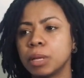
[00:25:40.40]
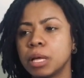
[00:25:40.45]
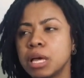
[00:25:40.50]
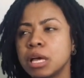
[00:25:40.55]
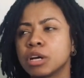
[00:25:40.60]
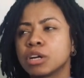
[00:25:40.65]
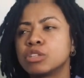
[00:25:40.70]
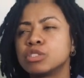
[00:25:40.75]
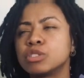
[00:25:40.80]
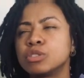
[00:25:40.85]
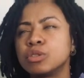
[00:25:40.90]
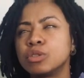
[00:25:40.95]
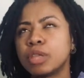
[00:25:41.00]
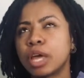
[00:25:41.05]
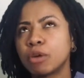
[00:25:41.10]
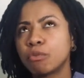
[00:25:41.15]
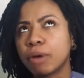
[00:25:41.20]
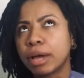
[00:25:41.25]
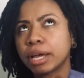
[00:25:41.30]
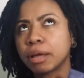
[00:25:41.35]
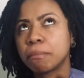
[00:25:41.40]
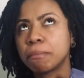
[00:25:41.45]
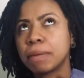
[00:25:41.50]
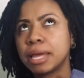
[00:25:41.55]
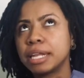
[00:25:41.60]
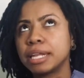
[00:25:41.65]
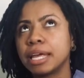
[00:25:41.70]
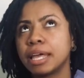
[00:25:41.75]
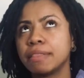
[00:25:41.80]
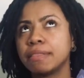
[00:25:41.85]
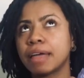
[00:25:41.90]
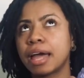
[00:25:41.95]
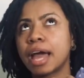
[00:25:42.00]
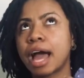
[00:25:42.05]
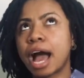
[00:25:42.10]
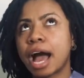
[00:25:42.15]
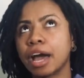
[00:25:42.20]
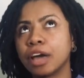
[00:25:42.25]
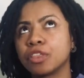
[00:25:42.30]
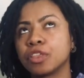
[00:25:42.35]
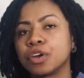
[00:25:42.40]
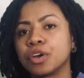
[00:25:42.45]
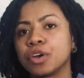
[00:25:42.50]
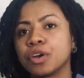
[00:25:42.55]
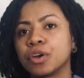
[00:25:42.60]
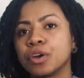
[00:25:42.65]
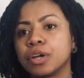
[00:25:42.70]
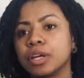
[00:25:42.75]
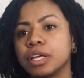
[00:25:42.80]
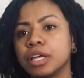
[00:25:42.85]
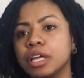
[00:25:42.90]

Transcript: Because they recommended that either